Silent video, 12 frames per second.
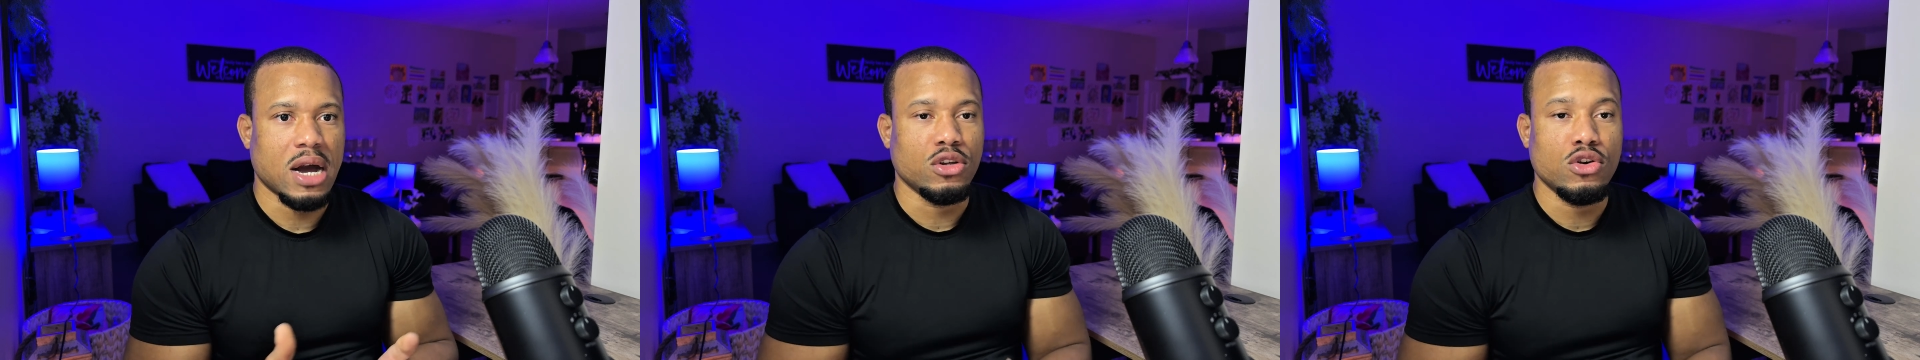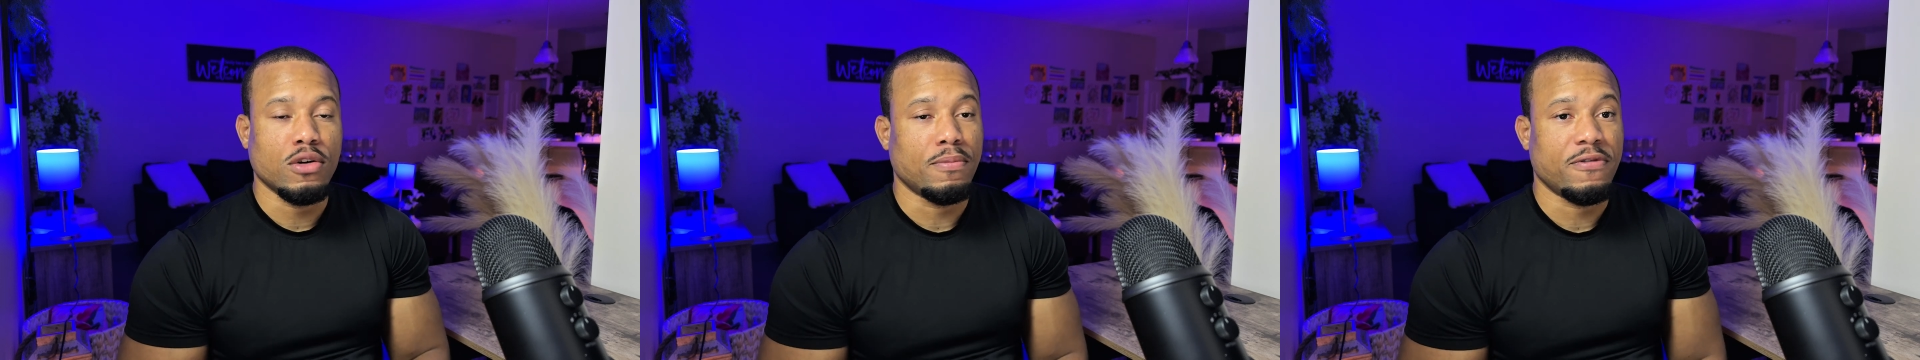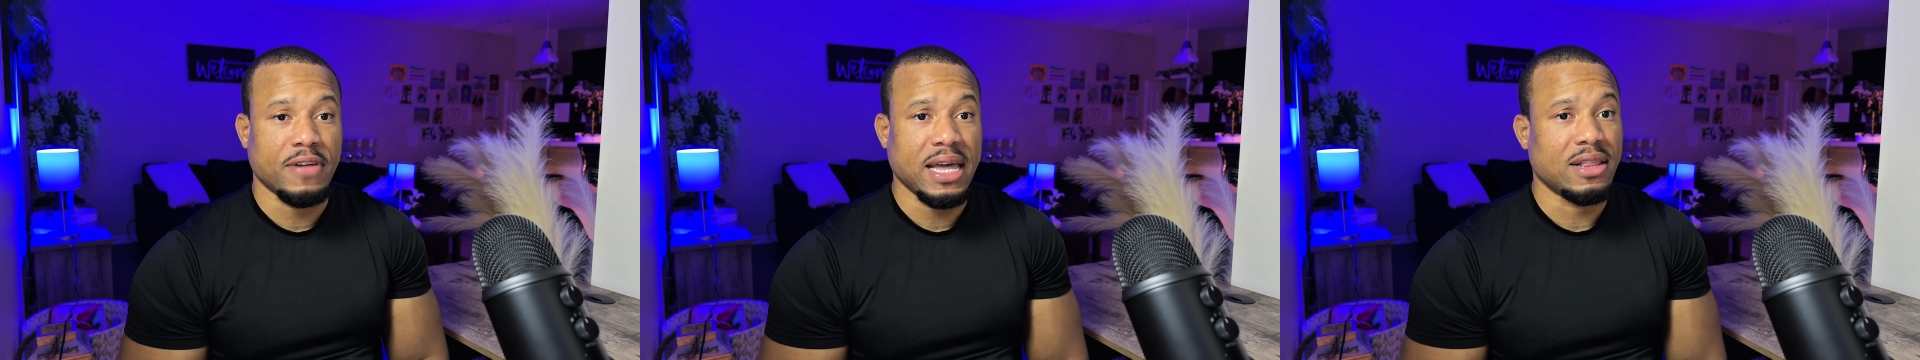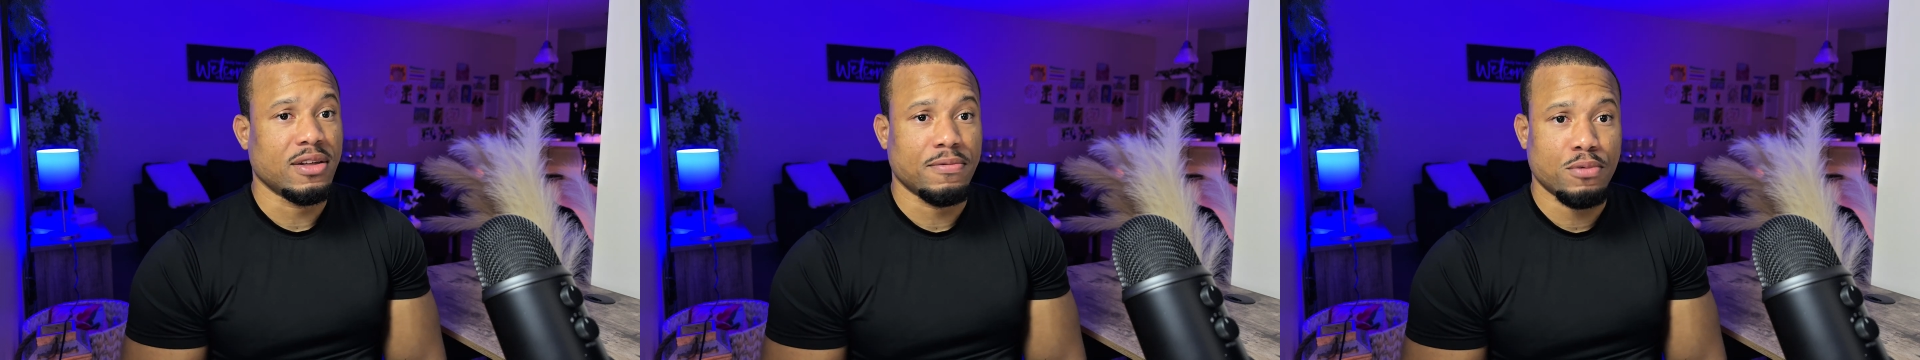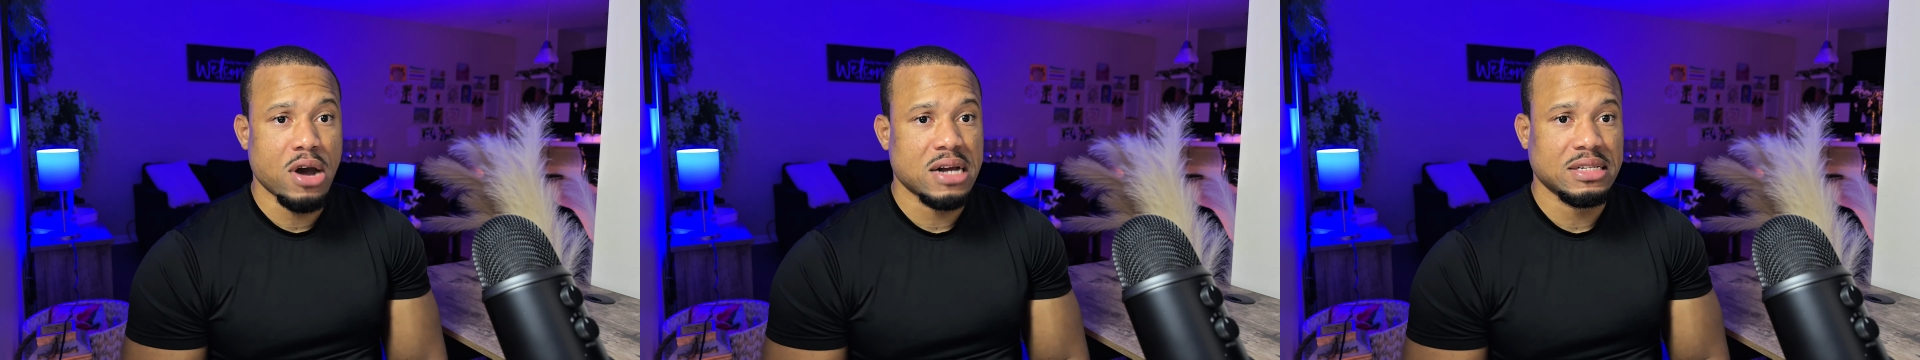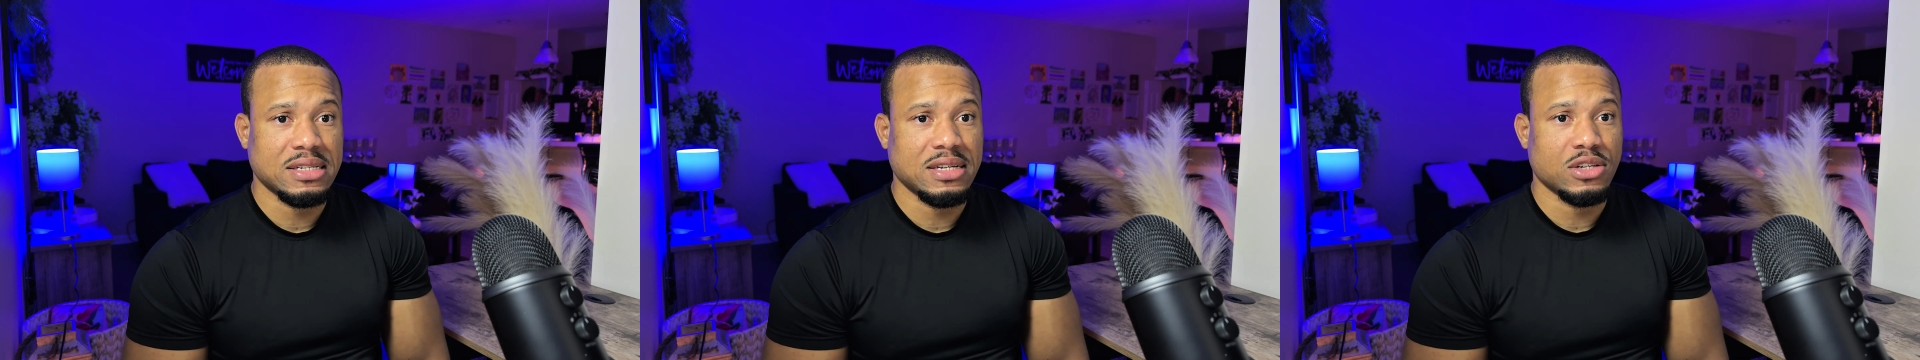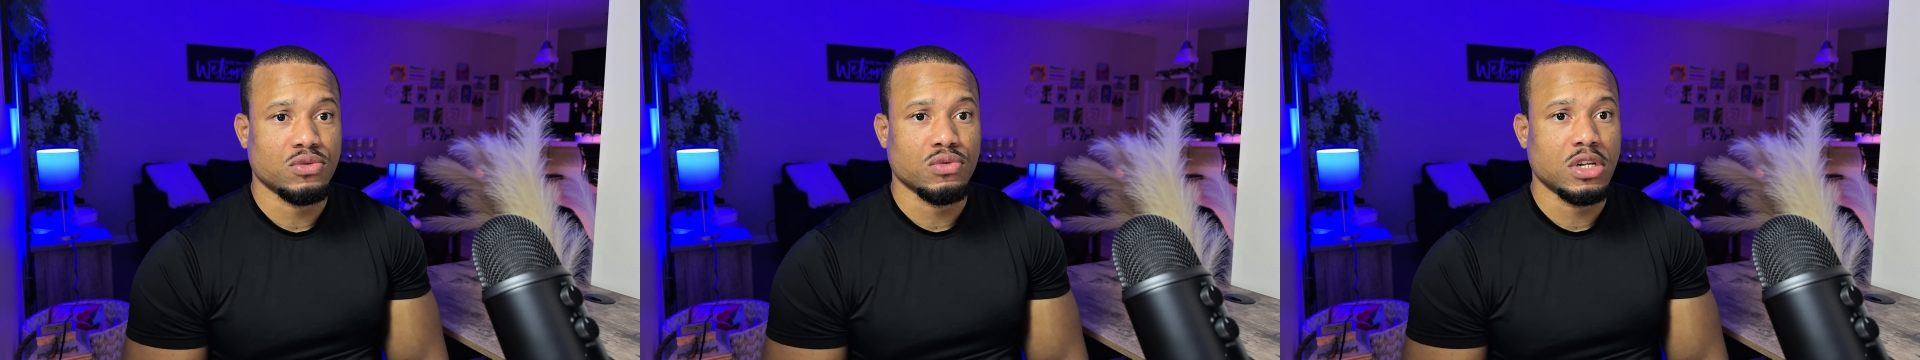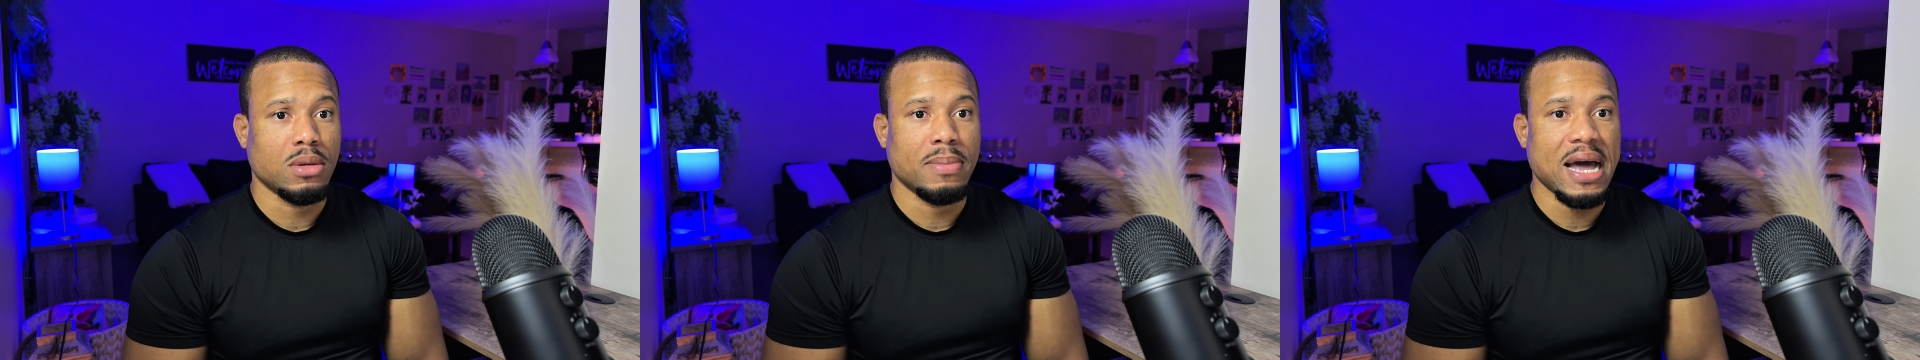You could fail the practice test
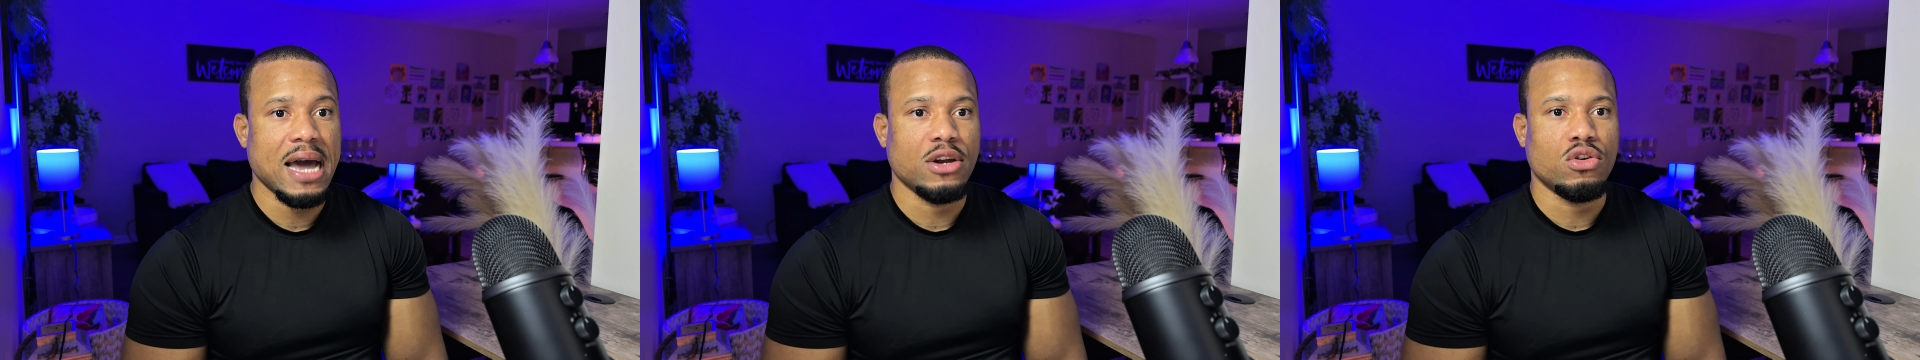real bad.